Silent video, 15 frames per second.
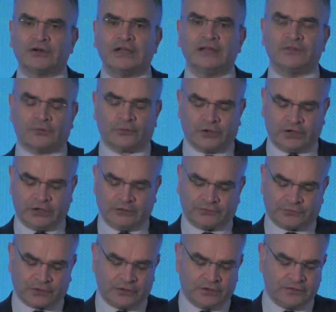in the running
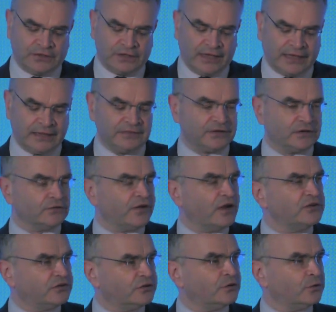for the Health
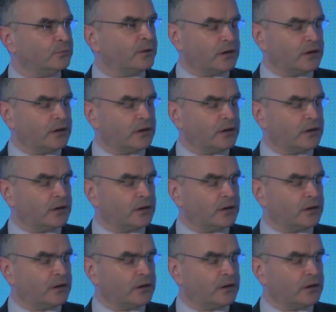Innovation Hub